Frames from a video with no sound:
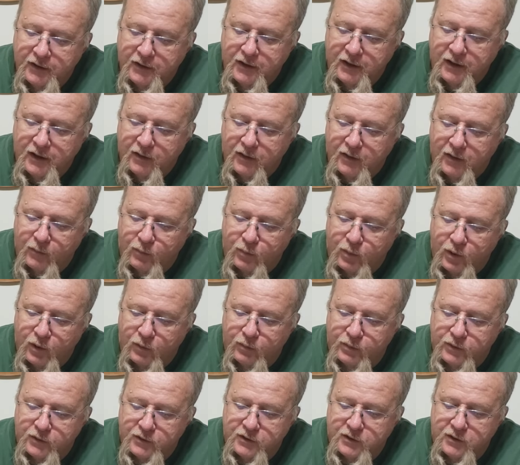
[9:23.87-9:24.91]
And their
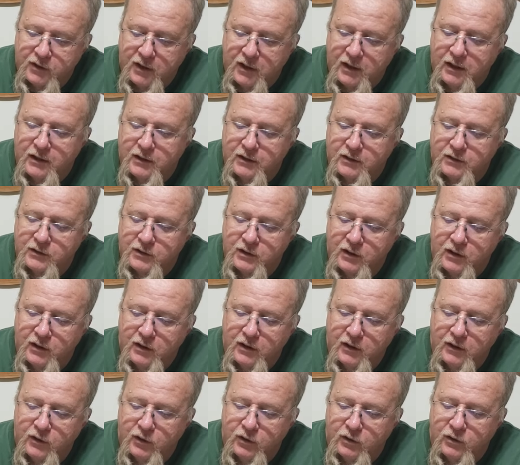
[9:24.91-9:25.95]
purpose is
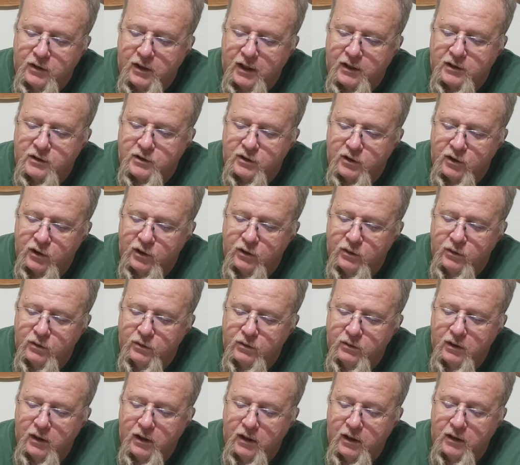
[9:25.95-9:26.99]
to test
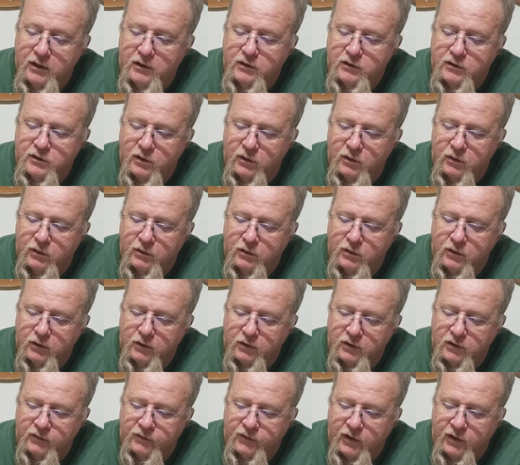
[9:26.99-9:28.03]
new unsold
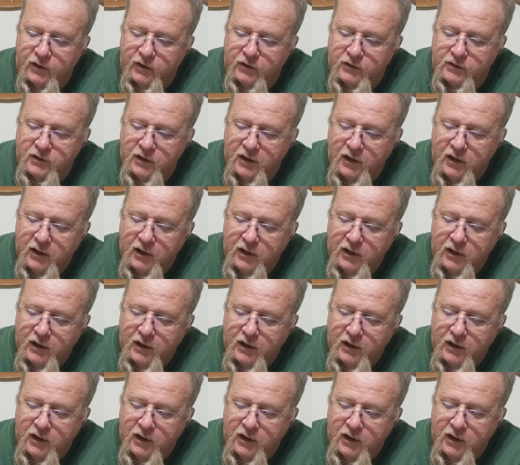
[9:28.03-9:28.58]
cultivars